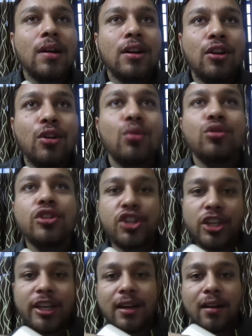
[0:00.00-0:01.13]
no
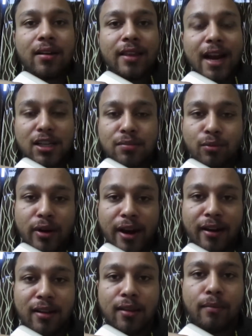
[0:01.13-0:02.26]
shield that is
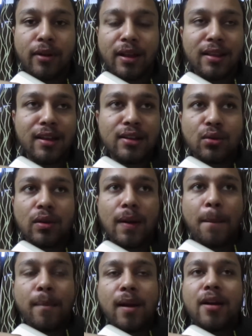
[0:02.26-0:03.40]
protecting the brain there is only
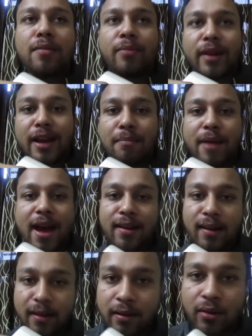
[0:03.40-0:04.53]
blood brain
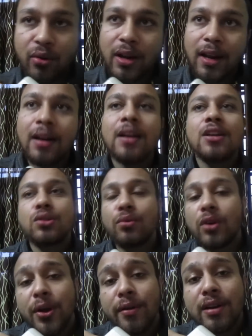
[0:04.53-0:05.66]
barrier okay so
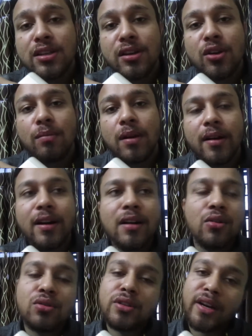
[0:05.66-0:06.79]
whatever is in your blood it
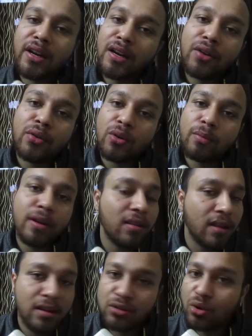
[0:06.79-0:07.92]
goes directly into your brain
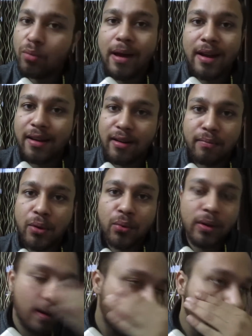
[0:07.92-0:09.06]
there is no barrier in
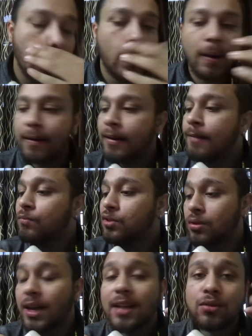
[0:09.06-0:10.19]
between okay so
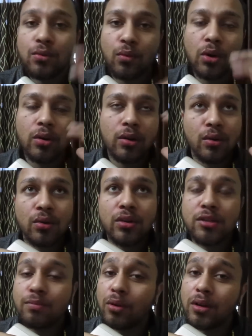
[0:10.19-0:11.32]
that's what you know this
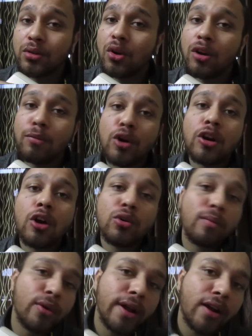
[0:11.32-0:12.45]
book is all about how to
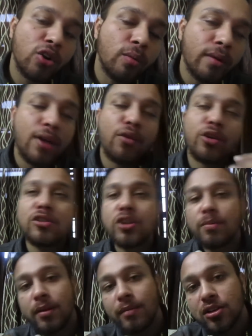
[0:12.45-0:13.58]
protect your brain what all
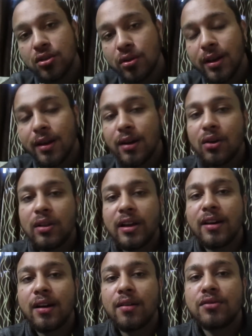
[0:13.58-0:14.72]
supplements you take and all that
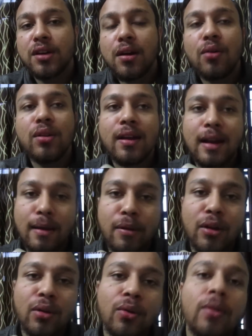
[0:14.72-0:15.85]
kind of shit how they are helping
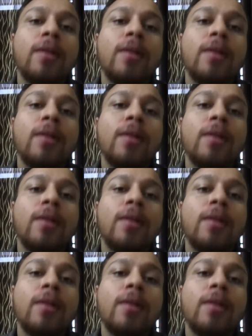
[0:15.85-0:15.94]
you